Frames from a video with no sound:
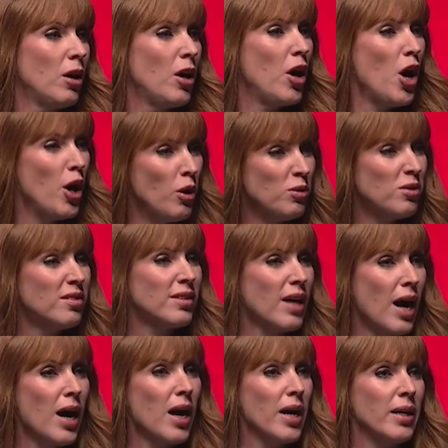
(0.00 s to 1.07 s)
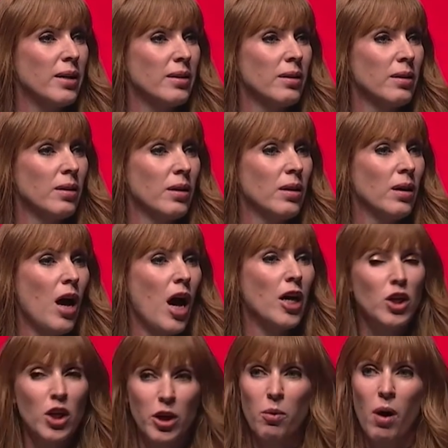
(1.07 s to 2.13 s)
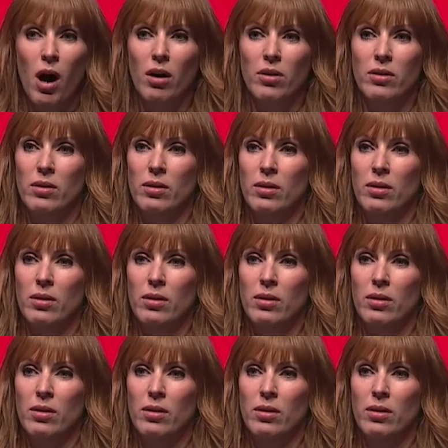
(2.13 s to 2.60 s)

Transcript: Whose side are you on?